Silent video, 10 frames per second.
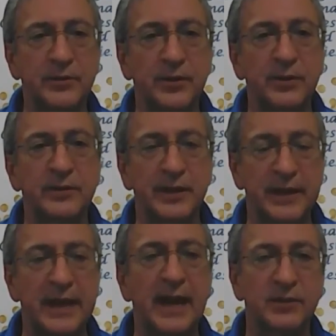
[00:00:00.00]
concerns,
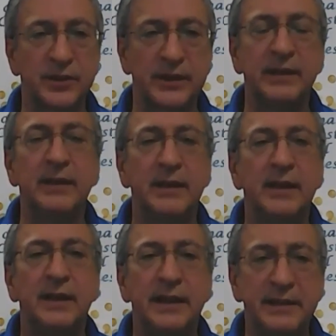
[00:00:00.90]
that they actually
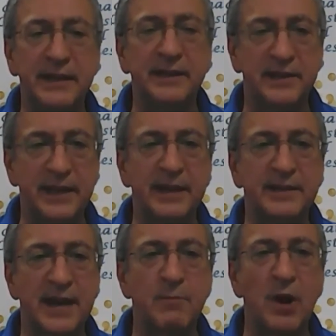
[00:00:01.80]
needed to
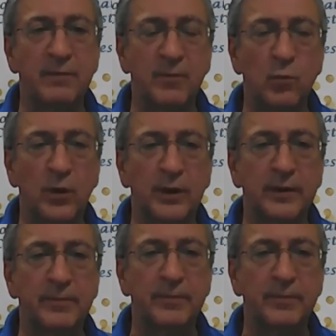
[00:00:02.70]
take time off from work.